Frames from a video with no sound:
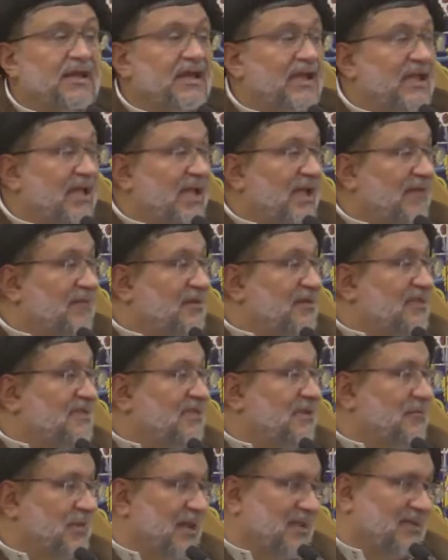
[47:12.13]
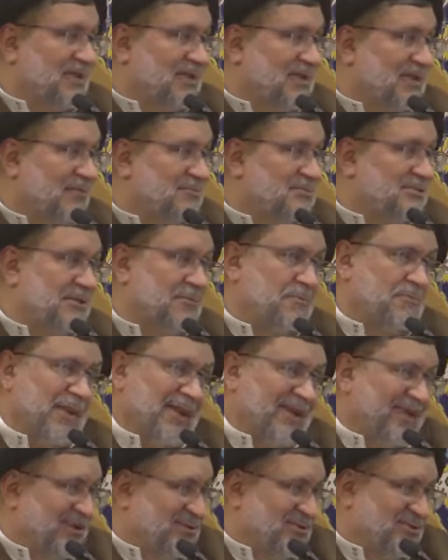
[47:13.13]
everything, brother, comes in
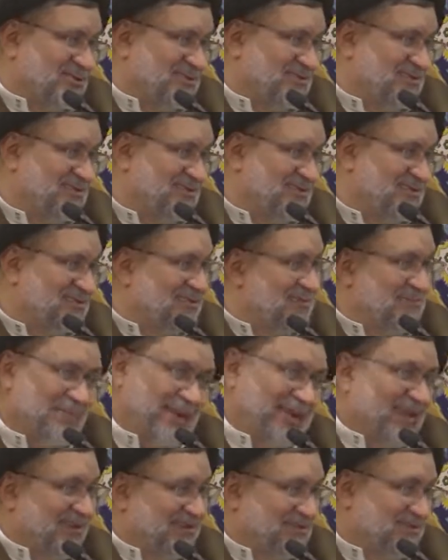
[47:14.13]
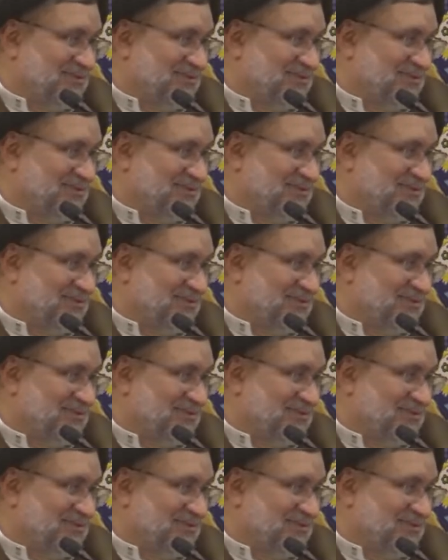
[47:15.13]
package. It's a package.